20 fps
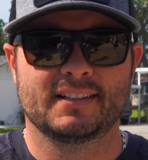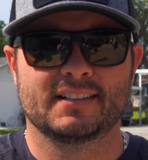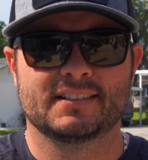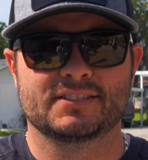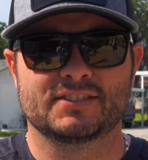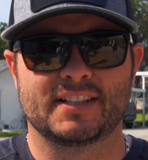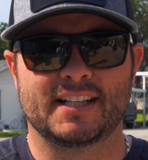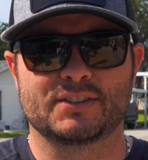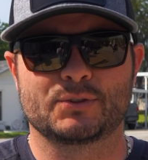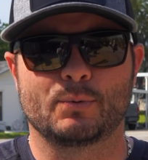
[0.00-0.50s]

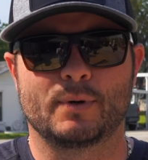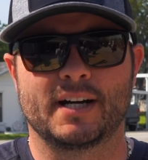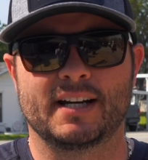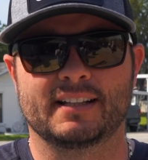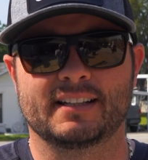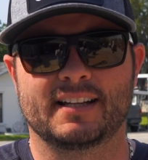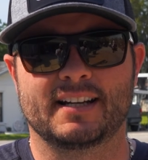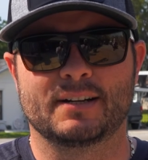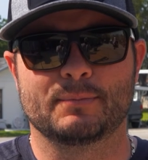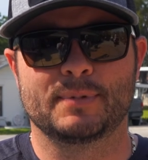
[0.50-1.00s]
So that's why
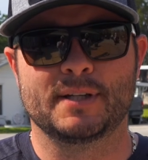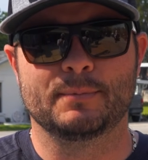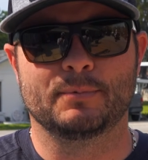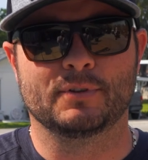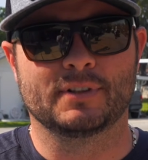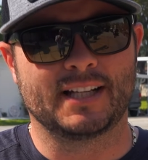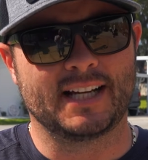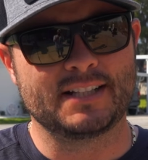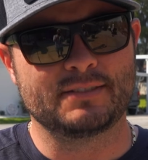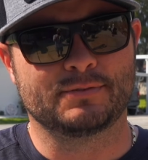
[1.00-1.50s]
a lot of
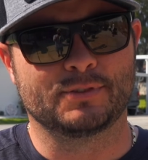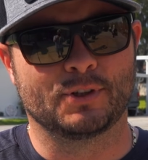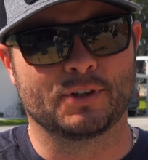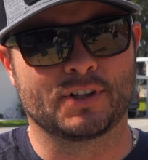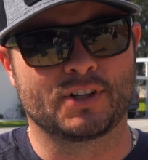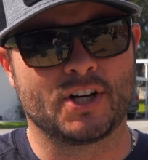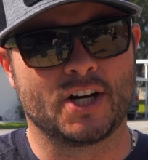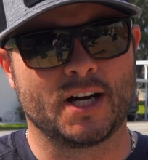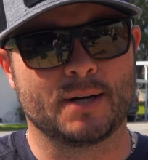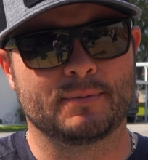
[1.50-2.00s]
people like
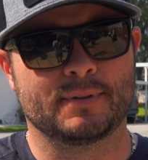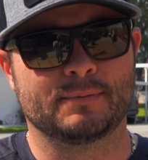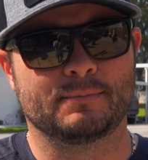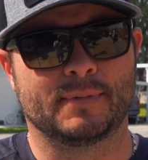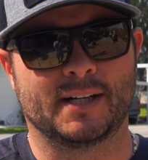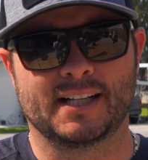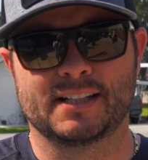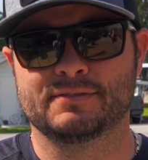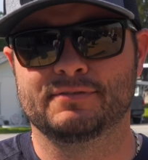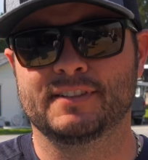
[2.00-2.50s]
fluorocarbon.
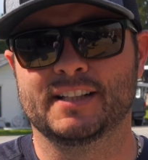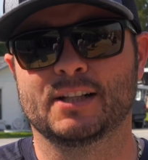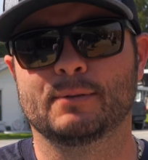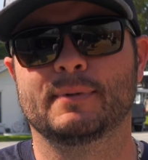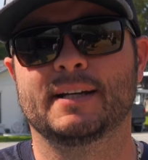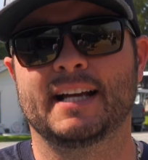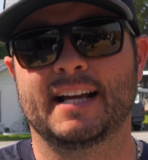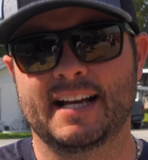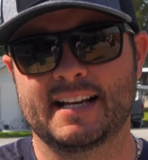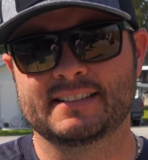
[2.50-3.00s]

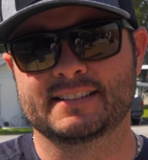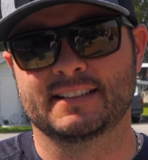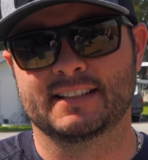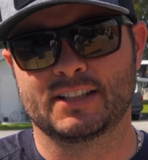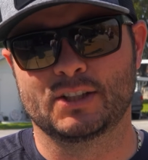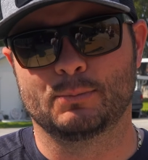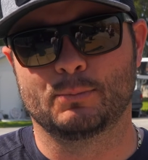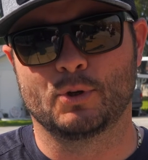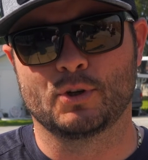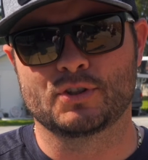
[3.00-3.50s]
Monofilament has a
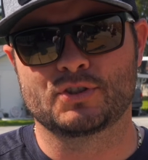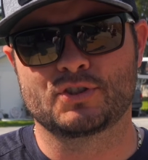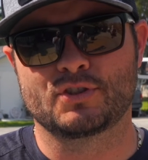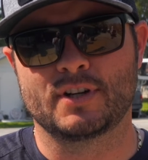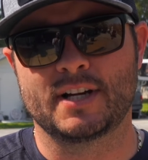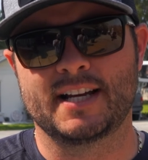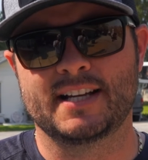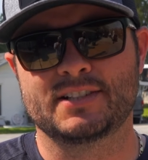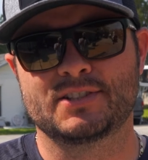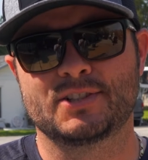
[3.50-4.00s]
little more
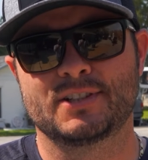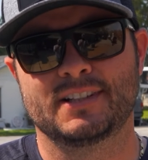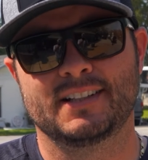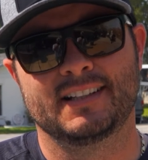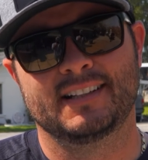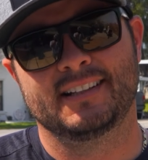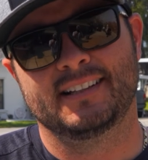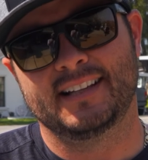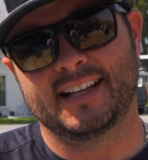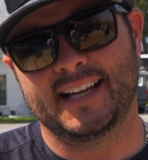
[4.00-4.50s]
stretch,
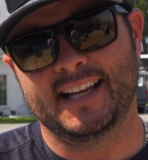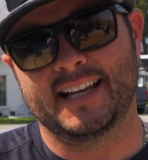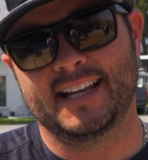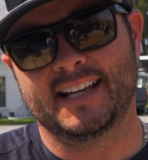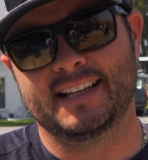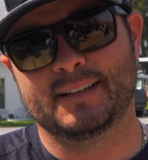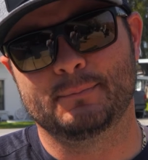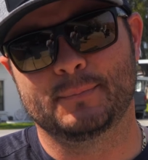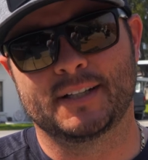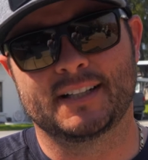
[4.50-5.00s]

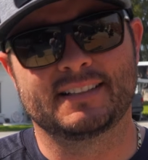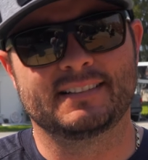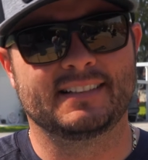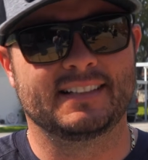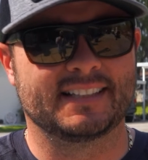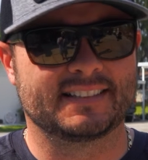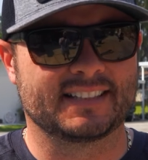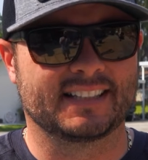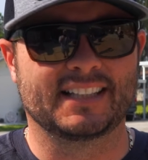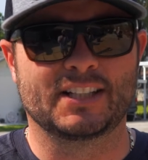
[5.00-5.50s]
but
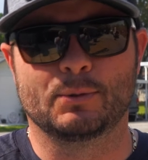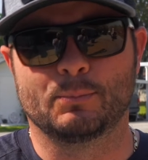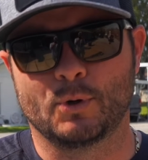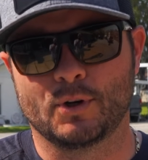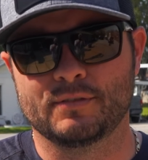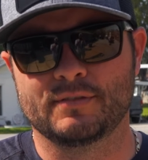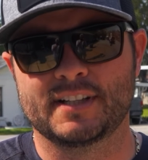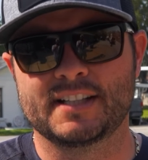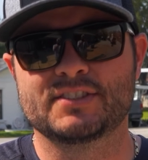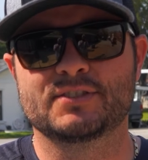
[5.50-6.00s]
it's a little
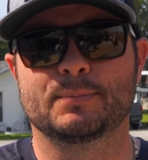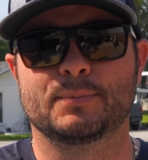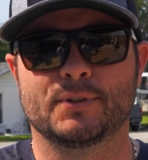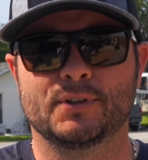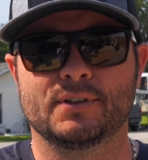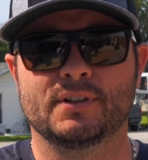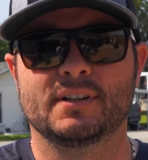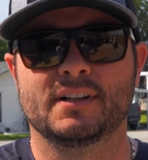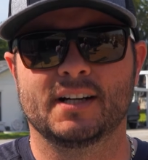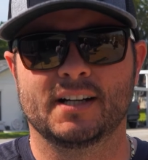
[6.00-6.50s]
more
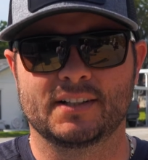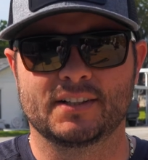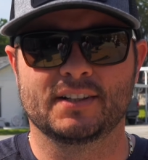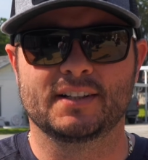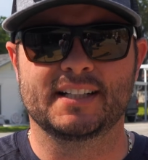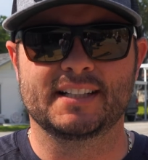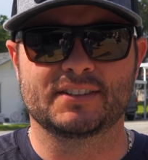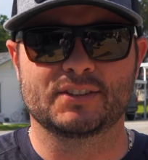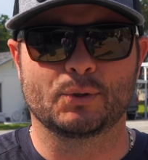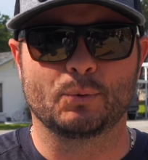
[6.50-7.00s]
visible
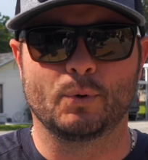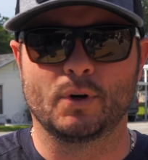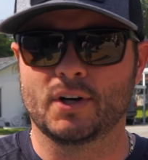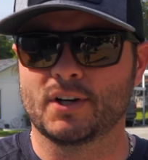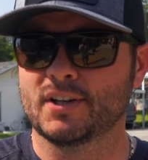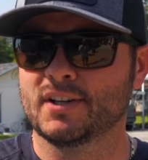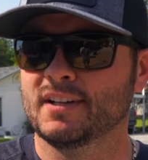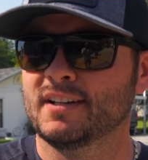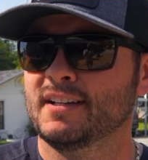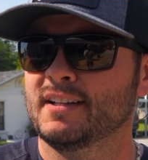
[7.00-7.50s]
underneath the
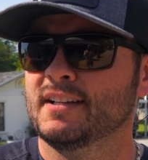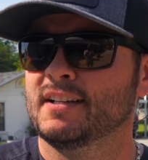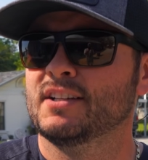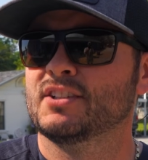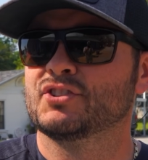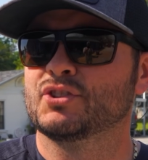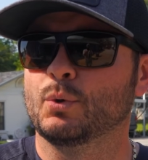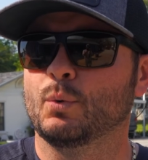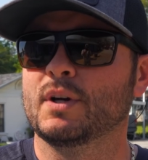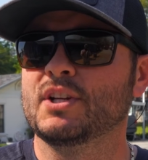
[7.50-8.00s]
water.
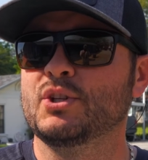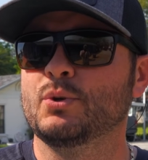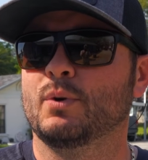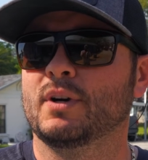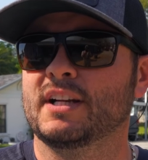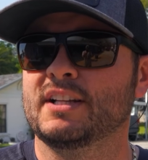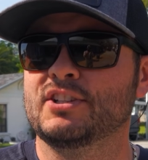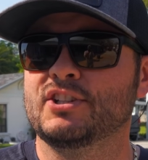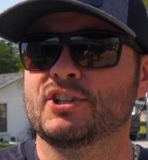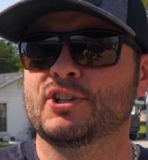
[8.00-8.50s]
So what you
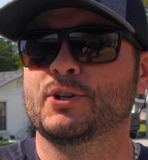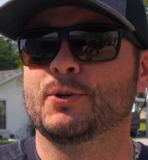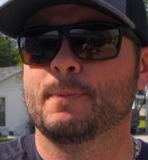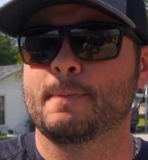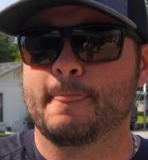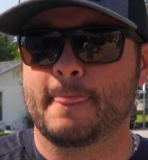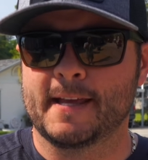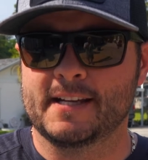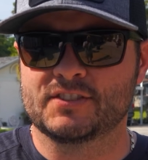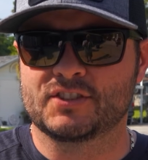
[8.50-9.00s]
want to do
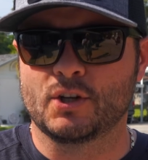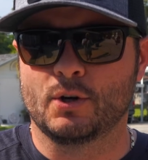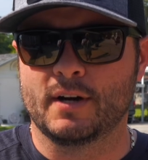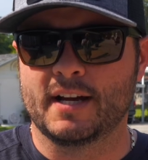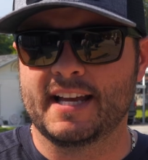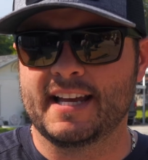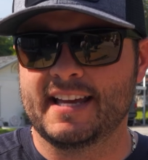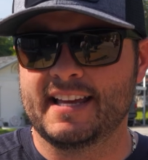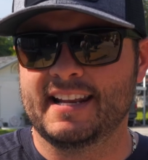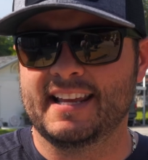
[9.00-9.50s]
is go
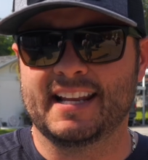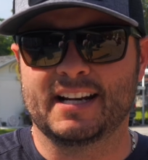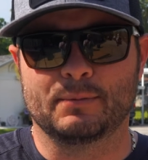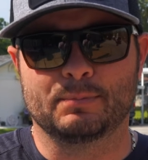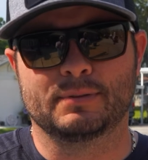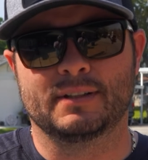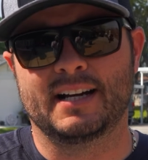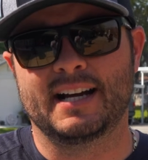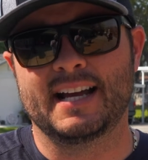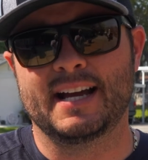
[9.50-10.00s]
ahead and
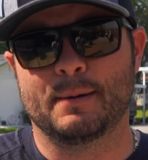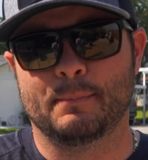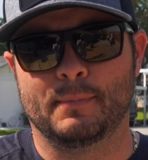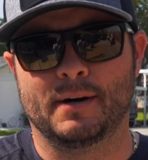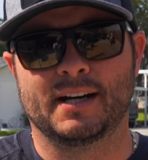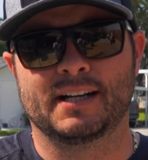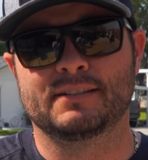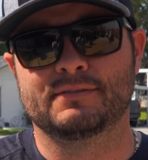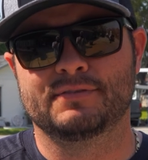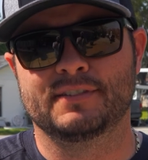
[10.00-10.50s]
apply a
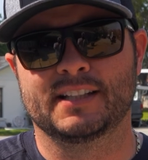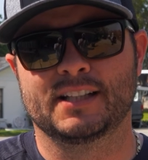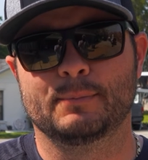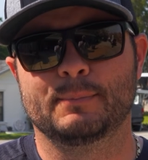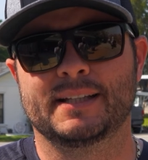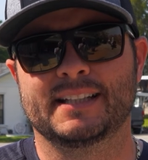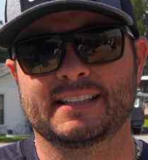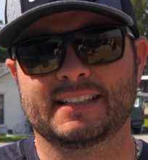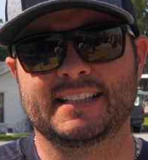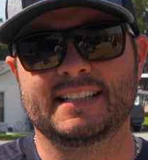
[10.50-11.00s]

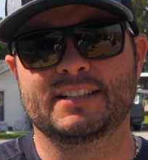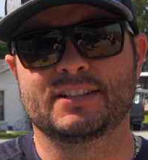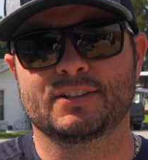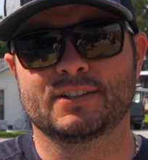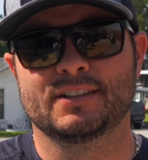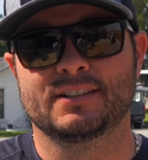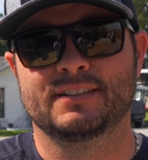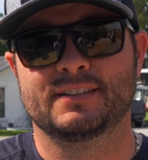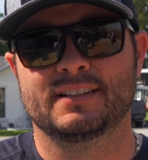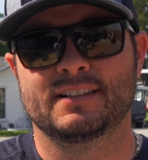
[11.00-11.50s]
monofilament
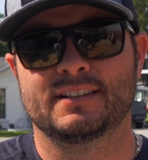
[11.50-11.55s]
leader